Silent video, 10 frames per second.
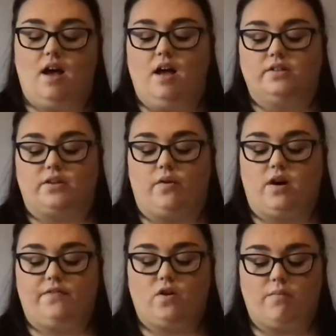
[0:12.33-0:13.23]
So
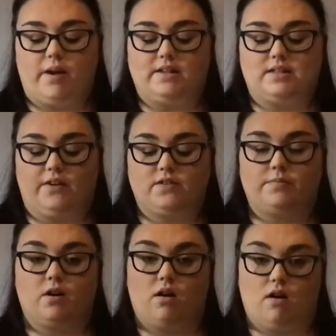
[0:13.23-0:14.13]
I've got myself some
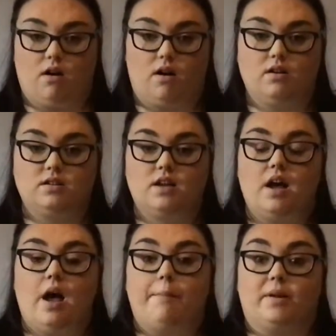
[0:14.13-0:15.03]
card,
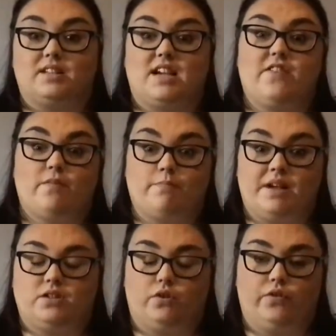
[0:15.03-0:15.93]
but even
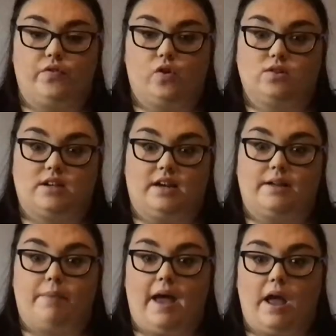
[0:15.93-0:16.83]
better if you've got any,
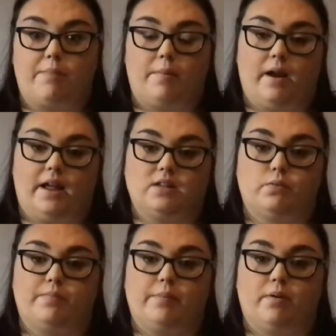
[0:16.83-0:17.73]
paper plates would
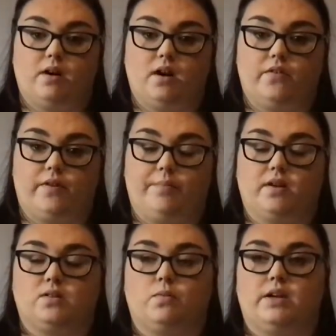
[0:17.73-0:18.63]
be perfect
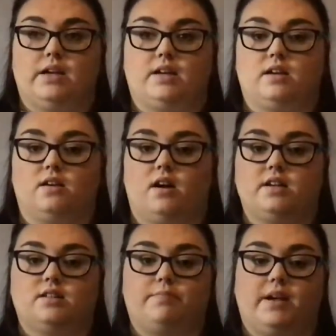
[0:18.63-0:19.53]
because we need a nice
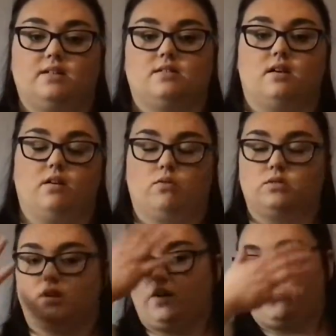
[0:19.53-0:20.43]
big circle to
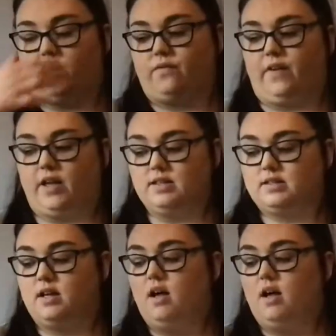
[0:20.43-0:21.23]
cover our face.